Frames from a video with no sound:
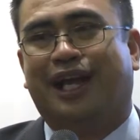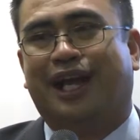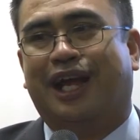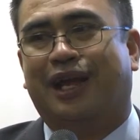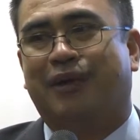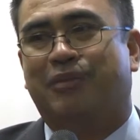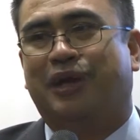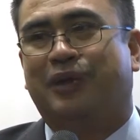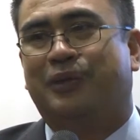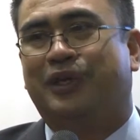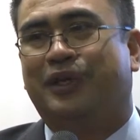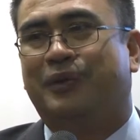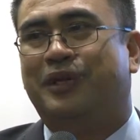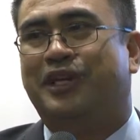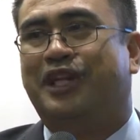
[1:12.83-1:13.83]
uh, but
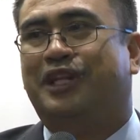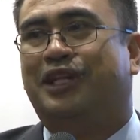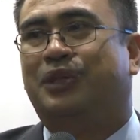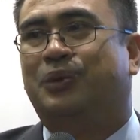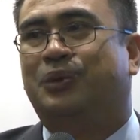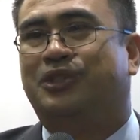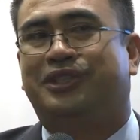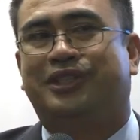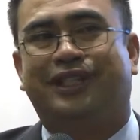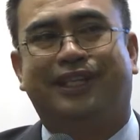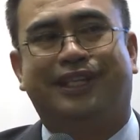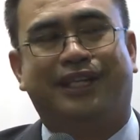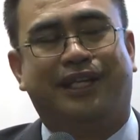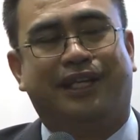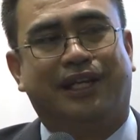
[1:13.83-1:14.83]
we, we need to
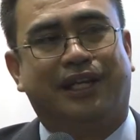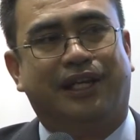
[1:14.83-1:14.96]
see